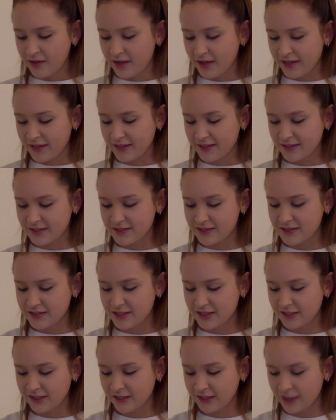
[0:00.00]
I guess he's
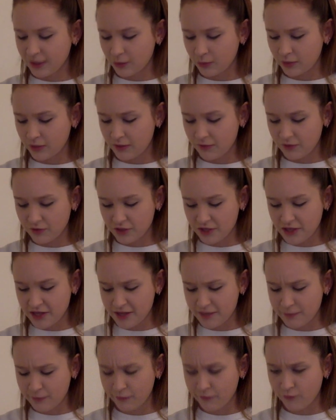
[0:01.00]
taking out whatever he
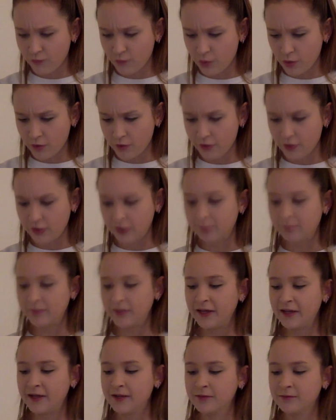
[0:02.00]
hid before, thought
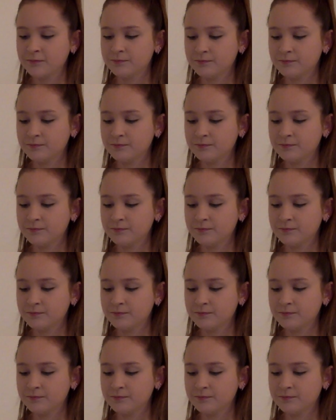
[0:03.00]
Maya.